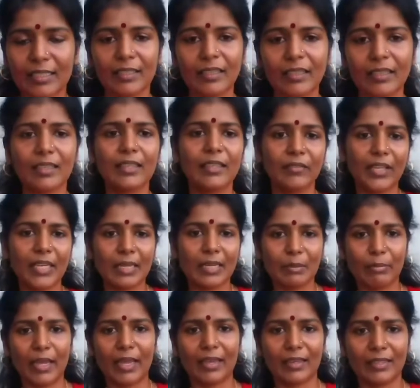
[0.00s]
living
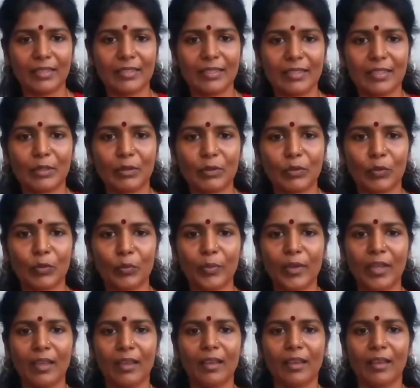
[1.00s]
and parenting group,
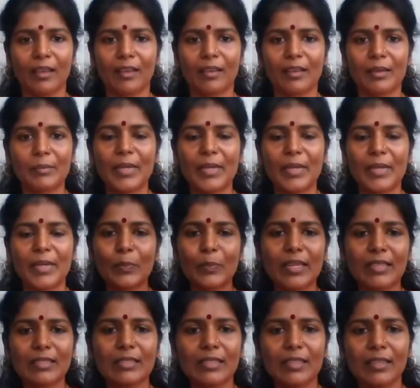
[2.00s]

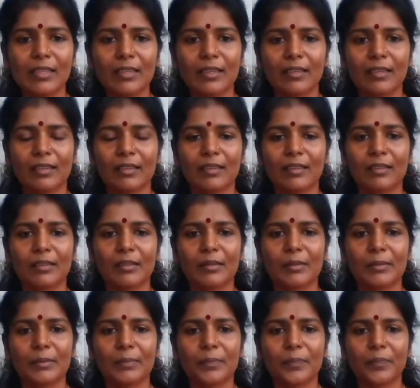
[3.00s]
especially
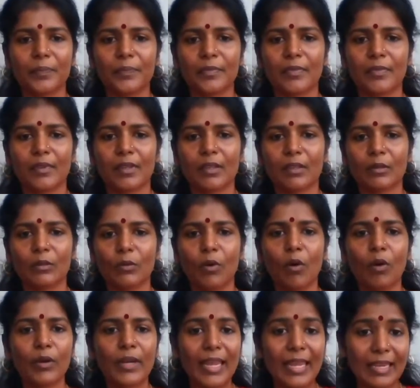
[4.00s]
on
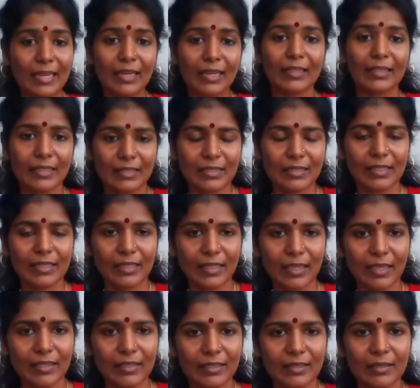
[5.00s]
Ekadasi
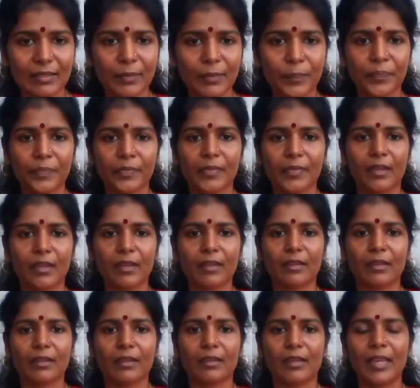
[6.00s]
days.
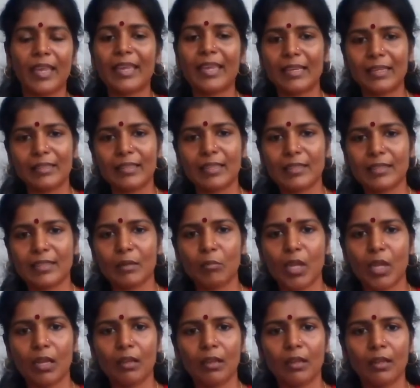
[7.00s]
Ekadasi
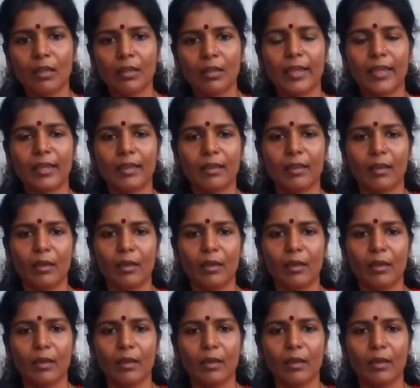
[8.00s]
meaning like